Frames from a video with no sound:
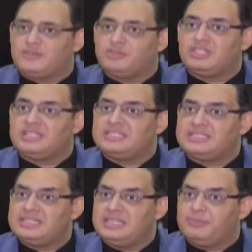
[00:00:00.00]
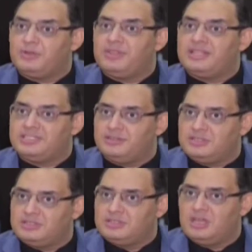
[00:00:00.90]
we have social distancing between the
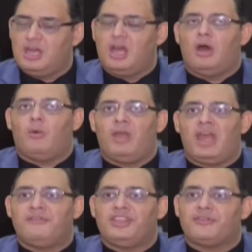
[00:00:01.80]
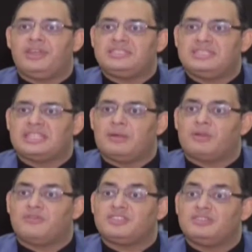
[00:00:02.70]
students. We have decreasing the
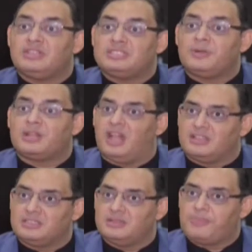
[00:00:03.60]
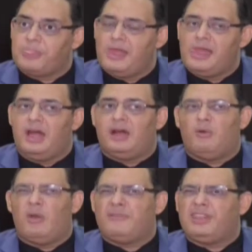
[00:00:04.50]
number of students per class.
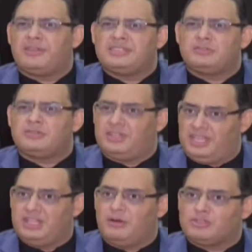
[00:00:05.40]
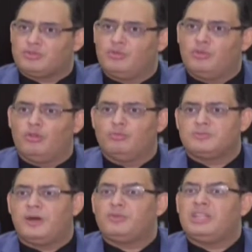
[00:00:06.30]
We have decreased here in our school
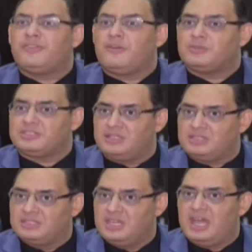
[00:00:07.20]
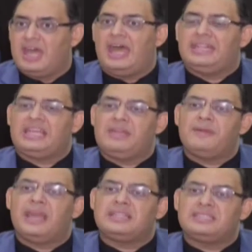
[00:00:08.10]
almost by 25% and
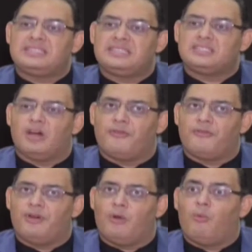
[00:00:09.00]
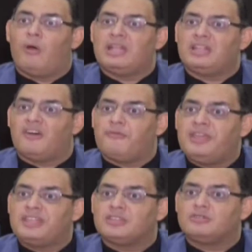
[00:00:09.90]
keeping a distance of 1.5
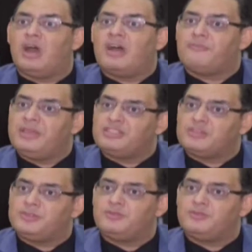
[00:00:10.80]
meters to 2.5 meters